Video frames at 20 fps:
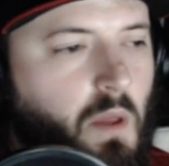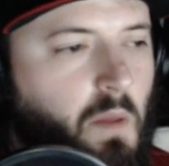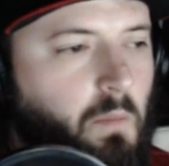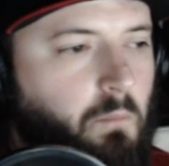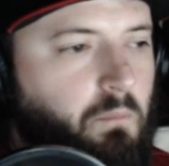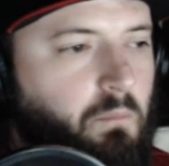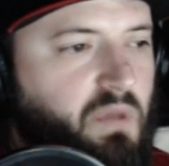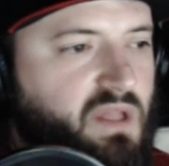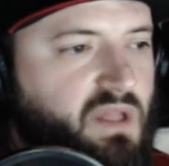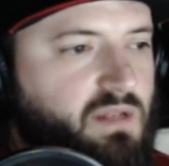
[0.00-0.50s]

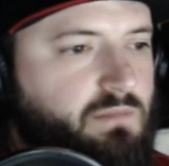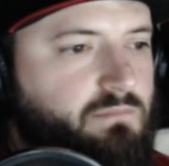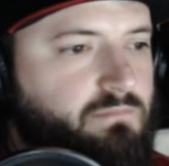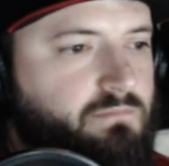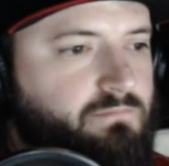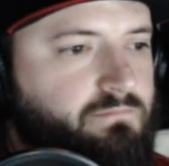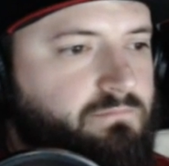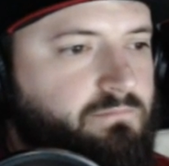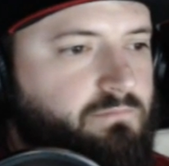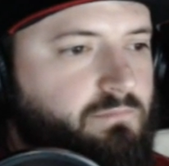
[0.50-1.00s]
But
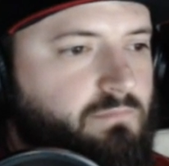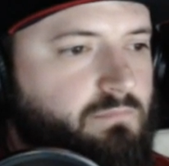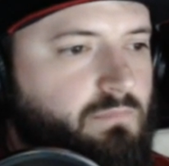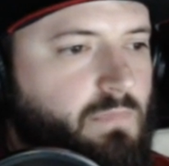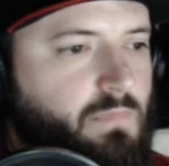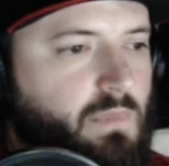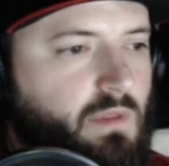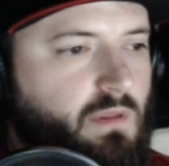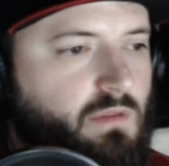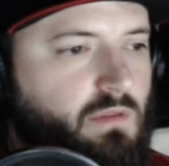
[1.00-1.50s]

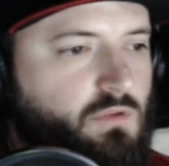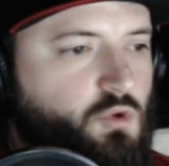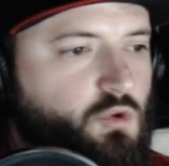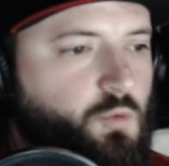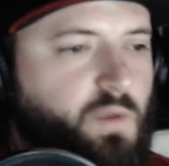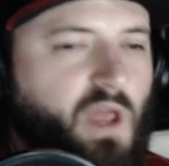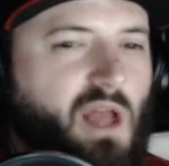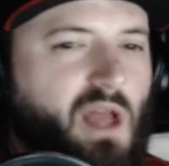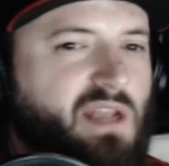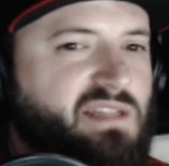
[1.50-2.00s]
to
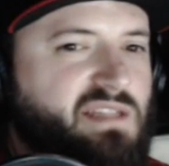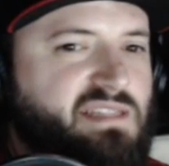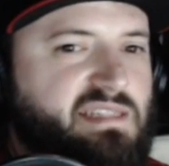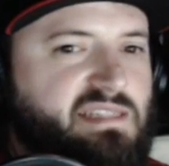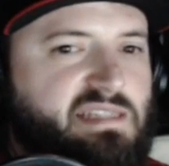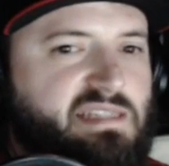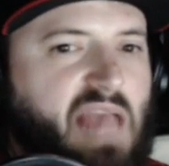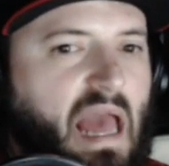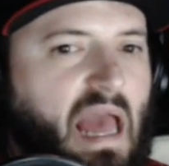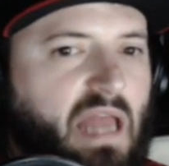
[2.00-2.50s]
be honest, this
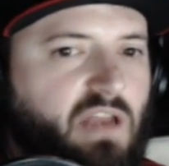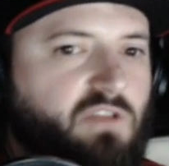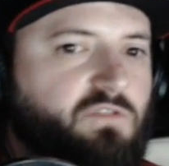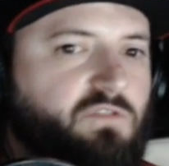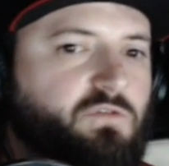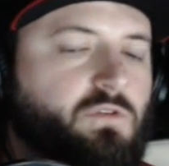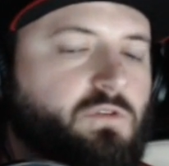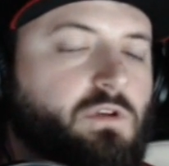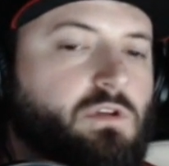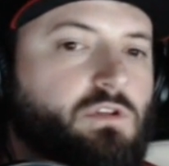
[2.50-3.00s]
is kind
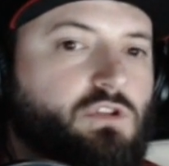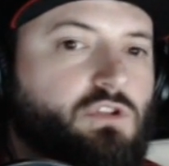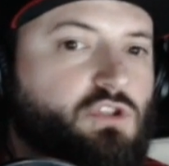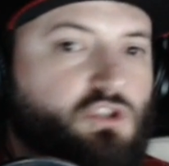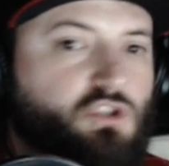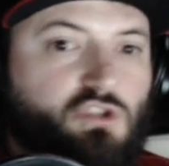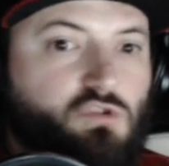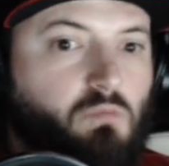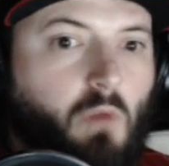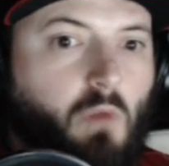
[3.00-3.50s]
of
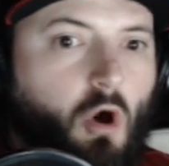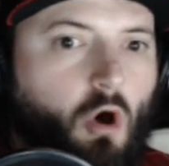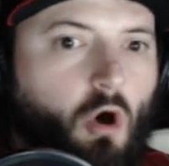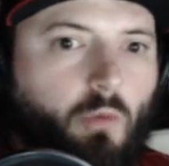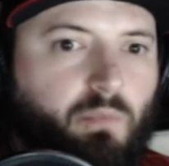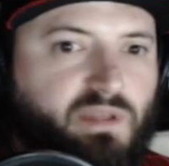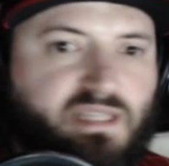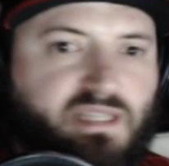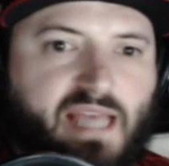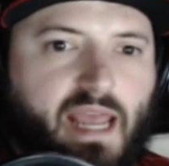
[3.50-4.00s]

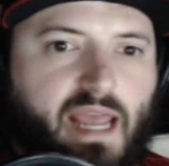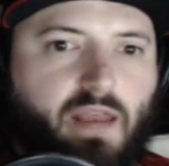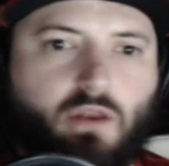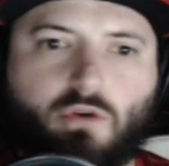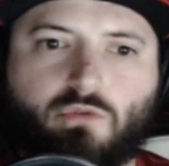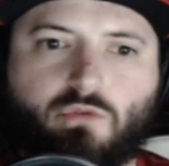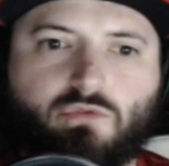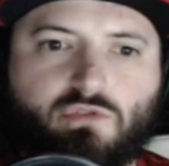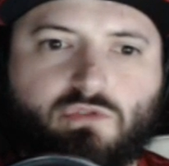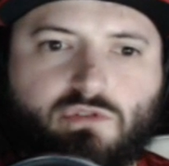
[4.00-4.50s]
small
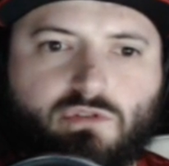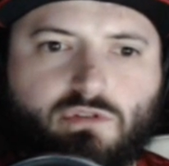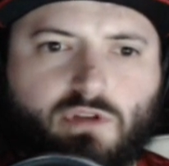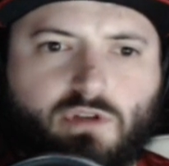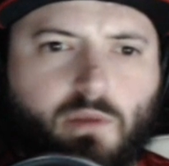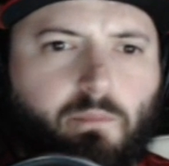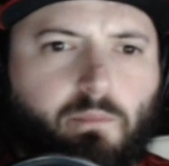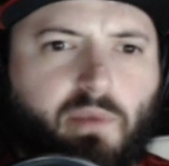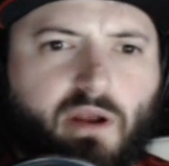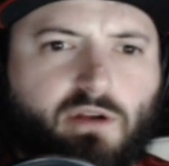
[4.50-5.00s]
potatoes
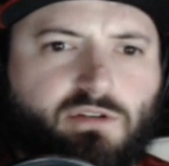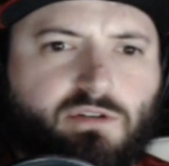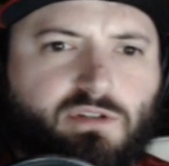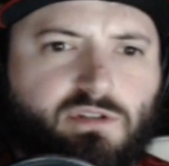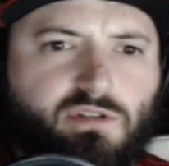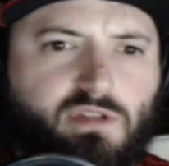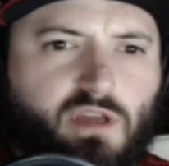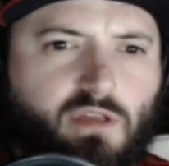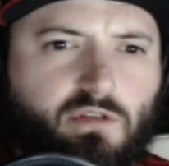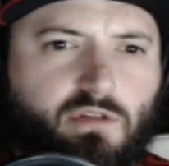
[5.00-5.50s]
compared to
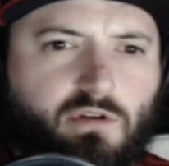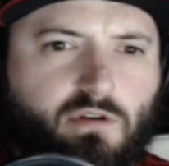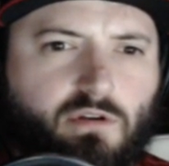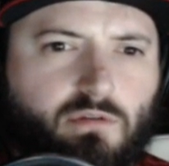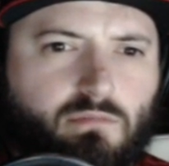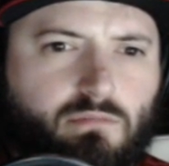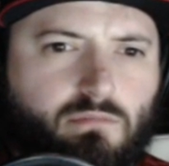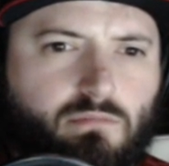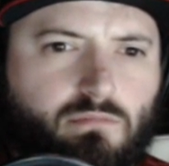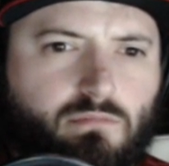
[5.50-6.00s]
the other
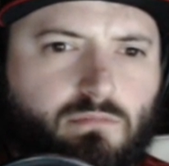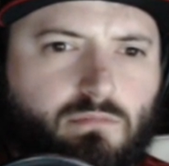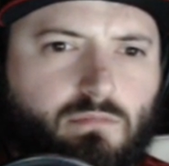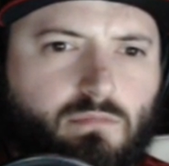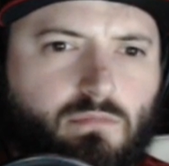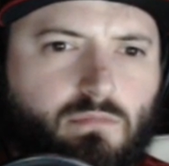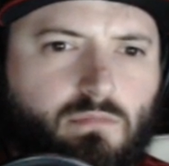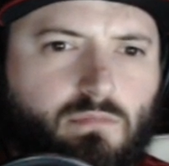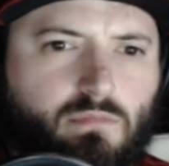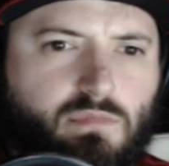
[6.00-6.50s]

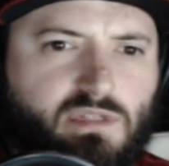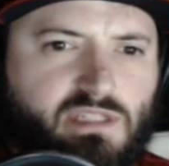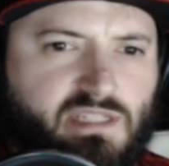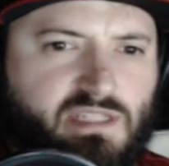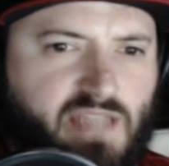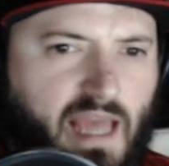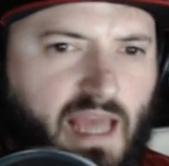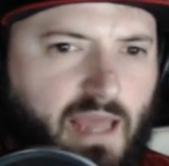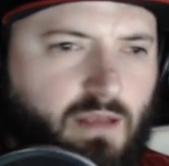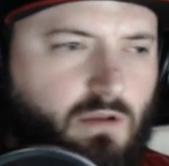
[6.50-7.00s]

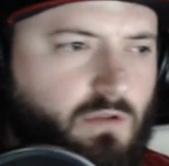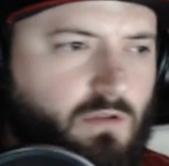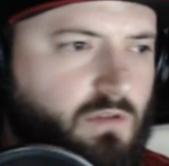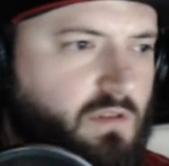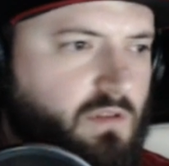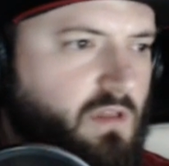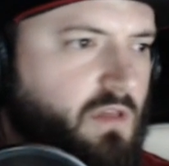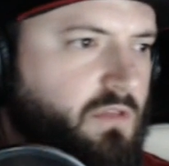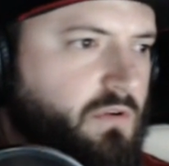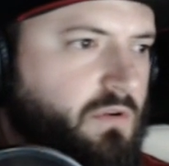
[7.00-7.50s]
scandal,
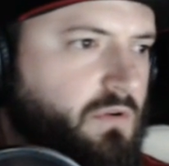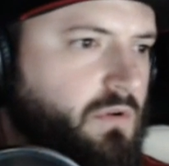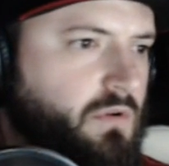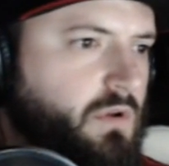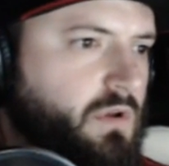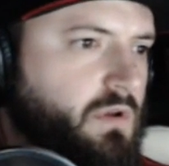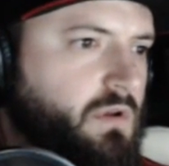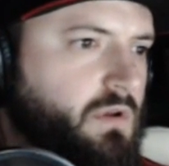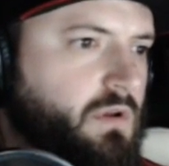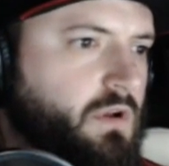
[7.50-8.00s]
the other
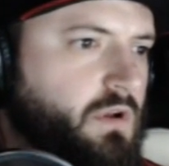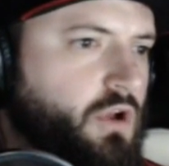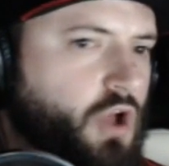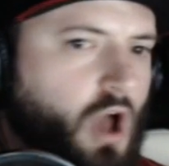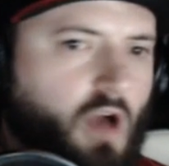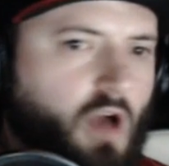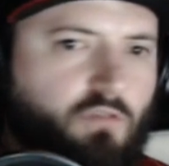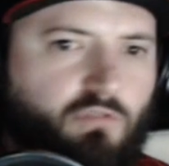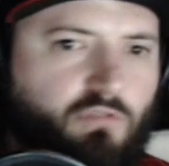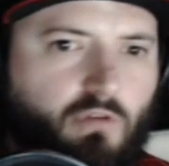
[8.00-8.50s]

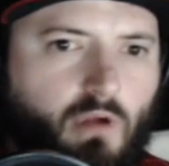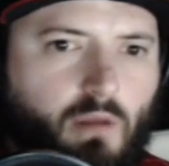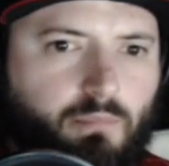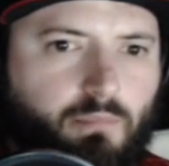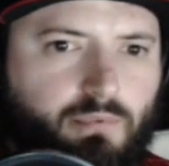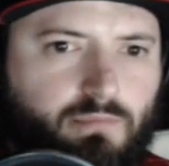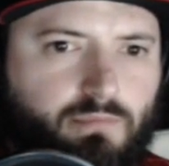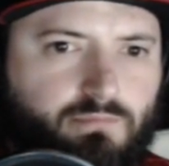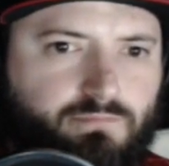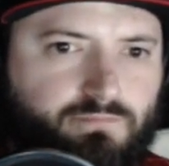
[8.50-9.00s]
cover
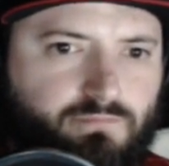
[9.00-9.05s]
up.